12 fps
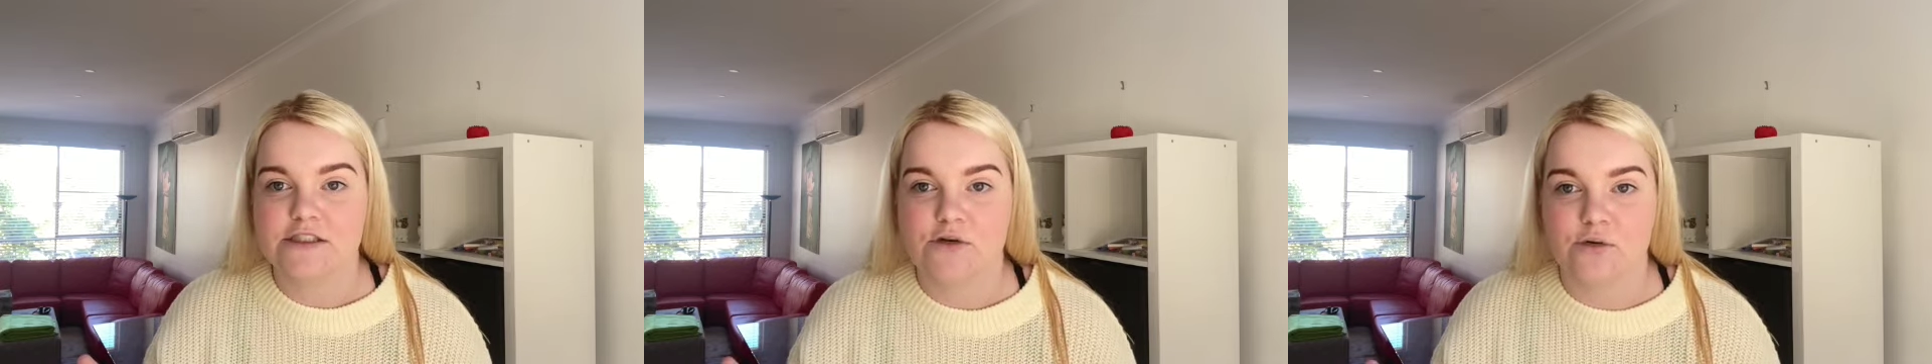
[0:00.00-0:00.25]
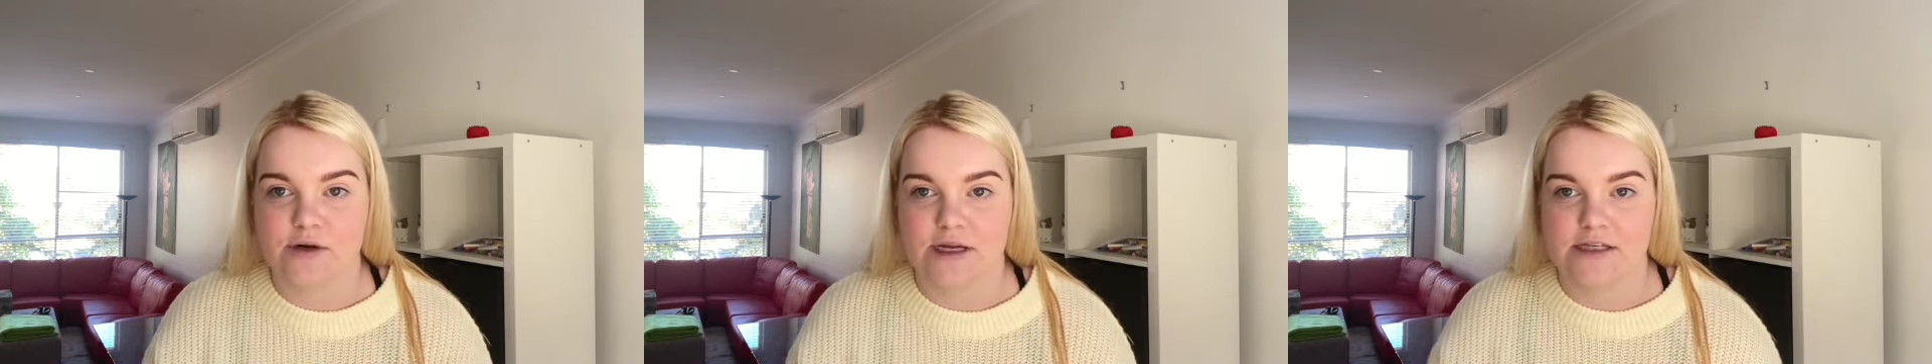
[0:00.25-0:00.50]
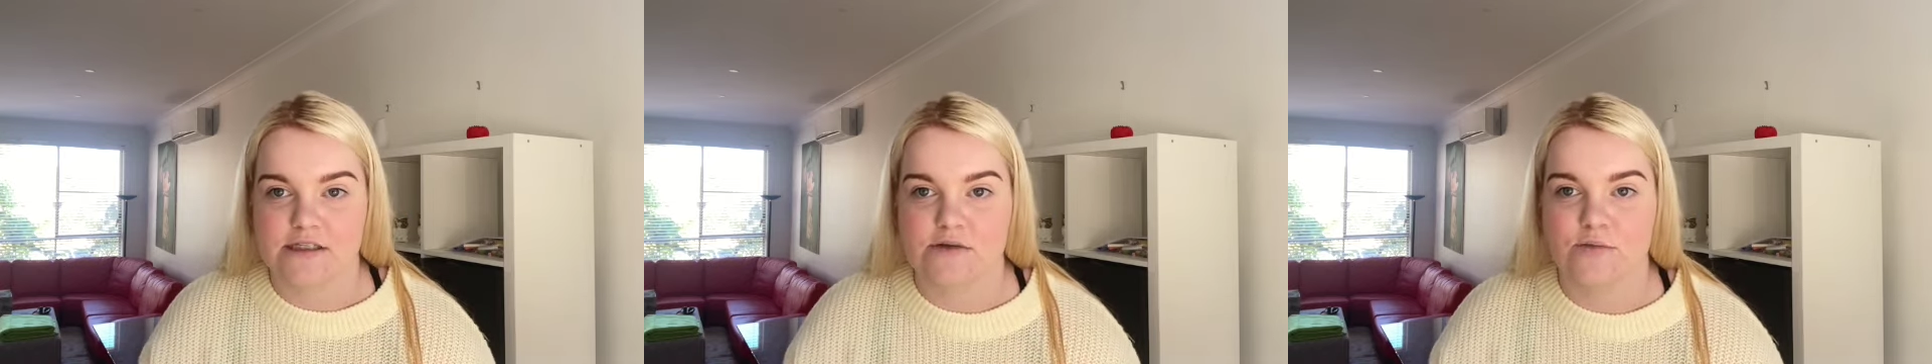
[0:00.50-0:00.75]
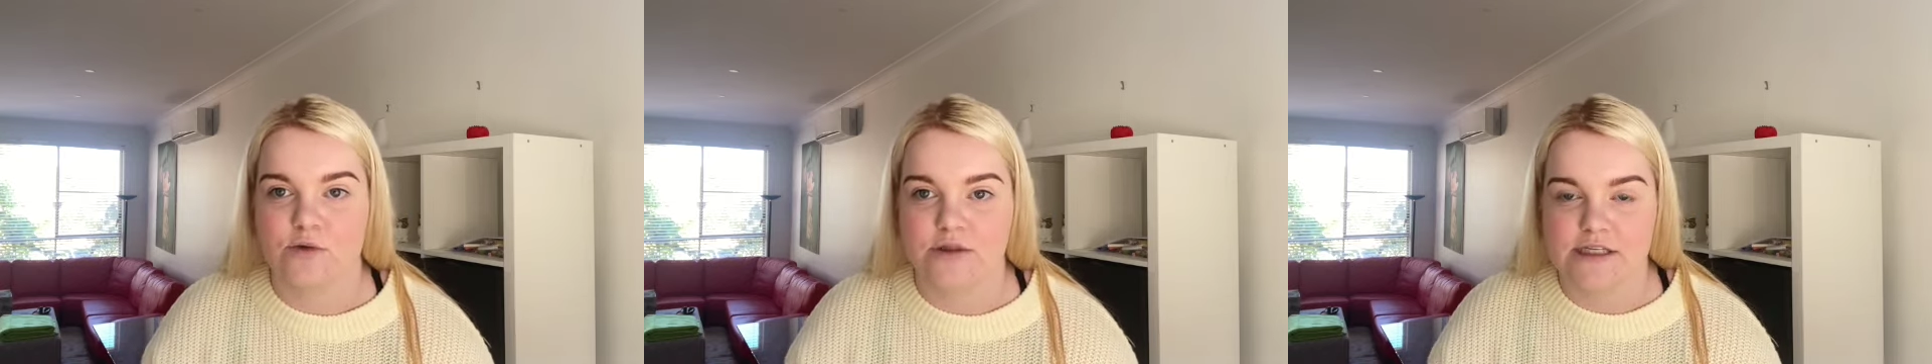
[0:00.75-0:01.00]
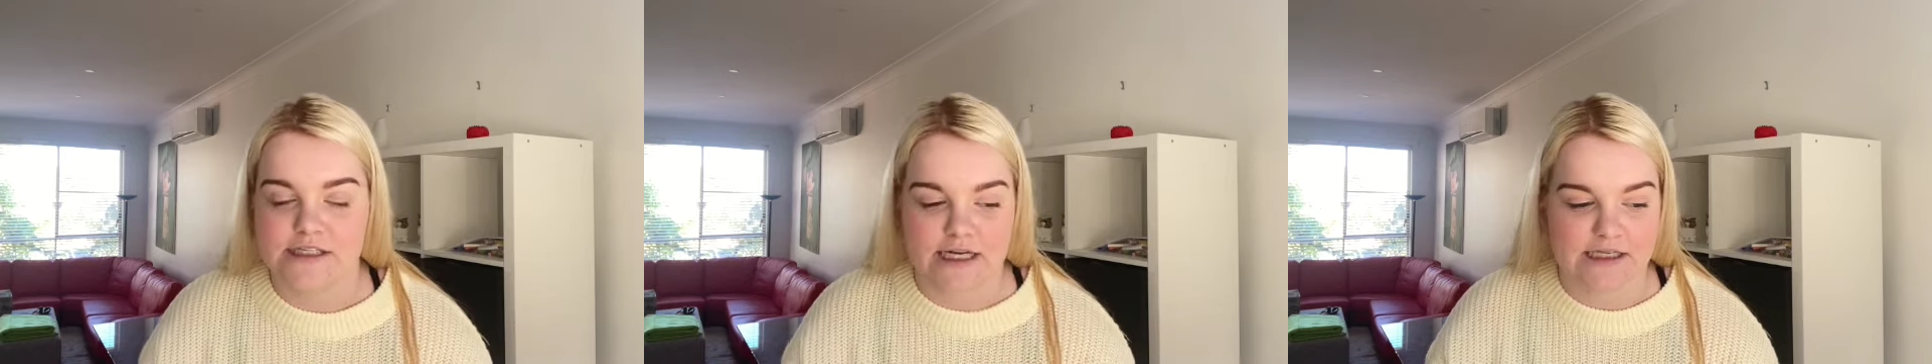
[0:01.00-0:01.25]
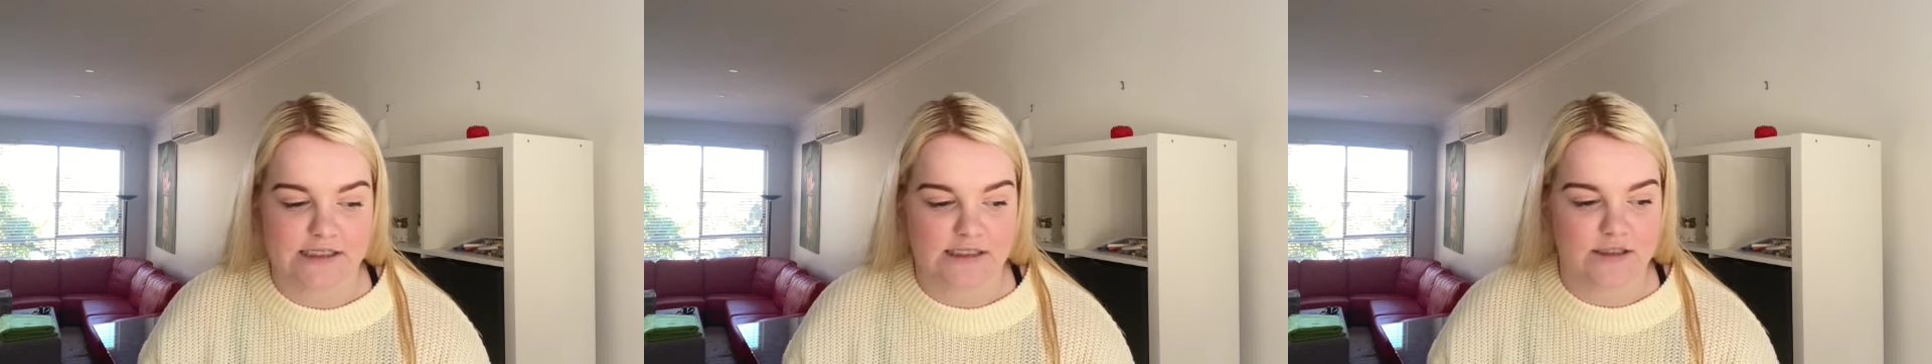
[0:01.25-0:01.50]
or guess what the
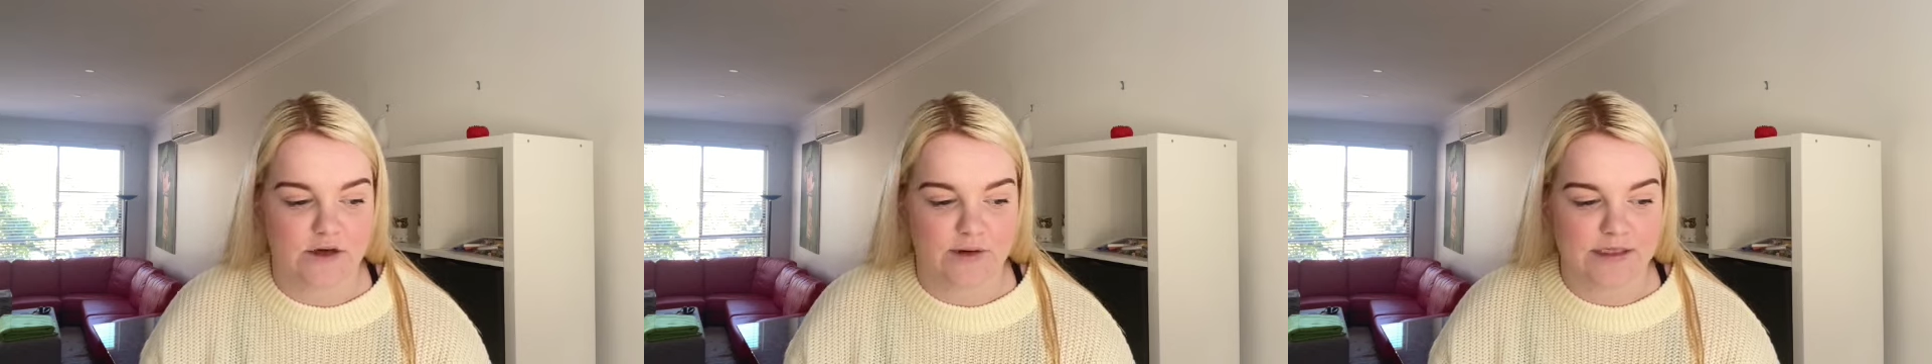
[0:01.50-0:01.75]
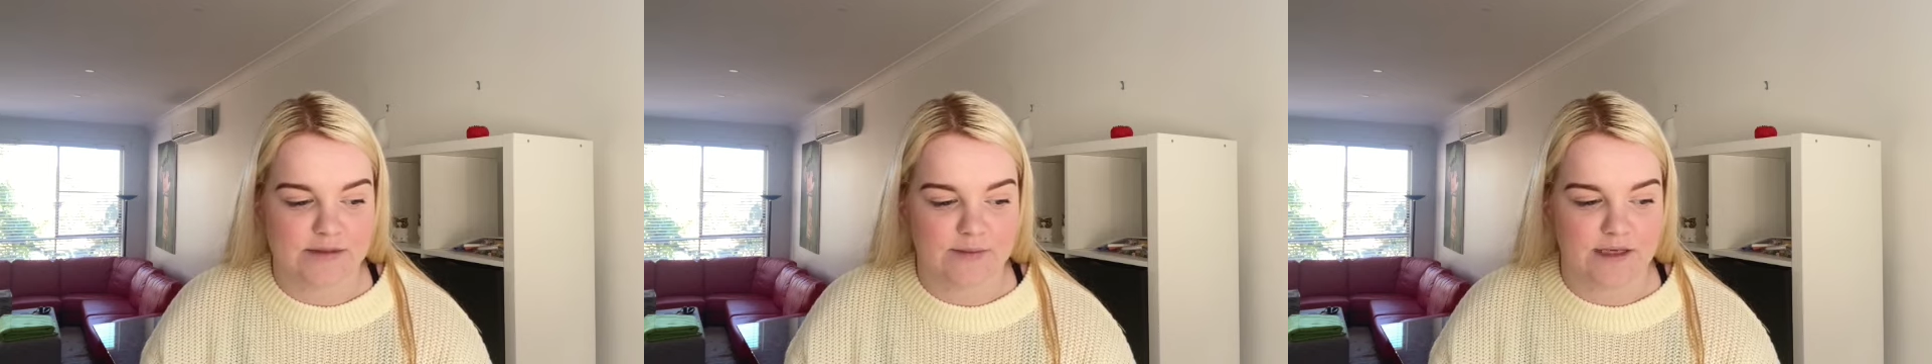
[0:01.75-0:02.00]
text is going to be